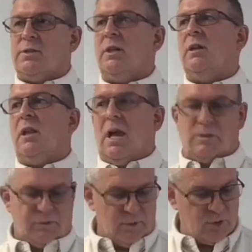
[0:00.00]
It's going to
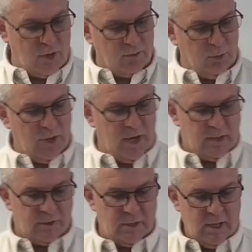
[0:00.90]
last for several
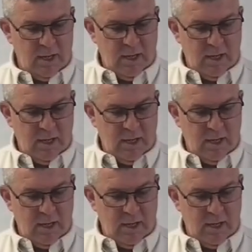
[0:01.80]
days.